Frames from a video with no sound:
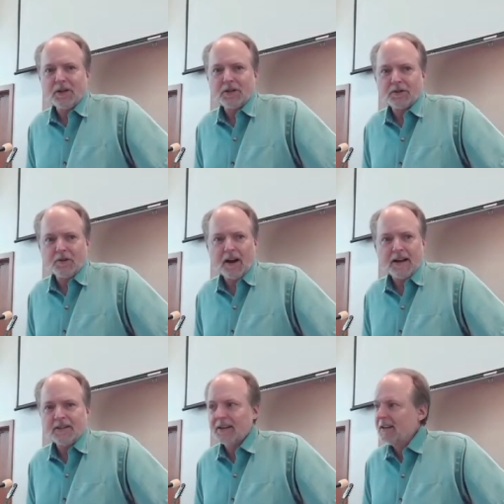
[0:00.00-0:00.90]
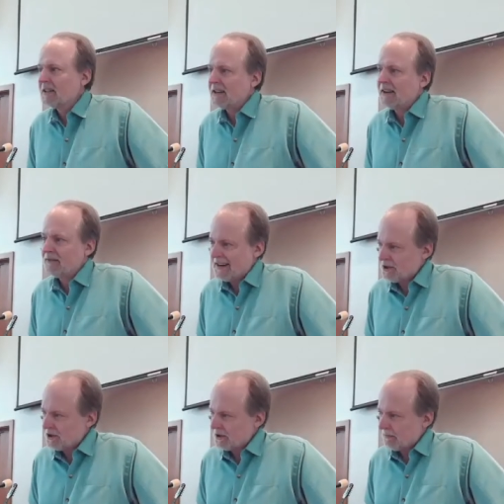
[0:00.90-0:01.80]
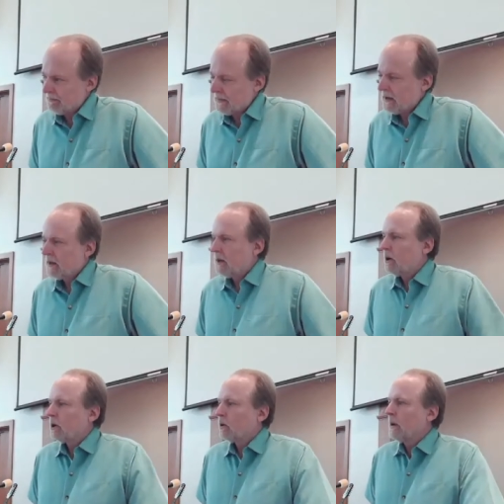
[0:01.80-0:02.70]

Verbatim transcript: in the light of Jesus Christ and his salvation.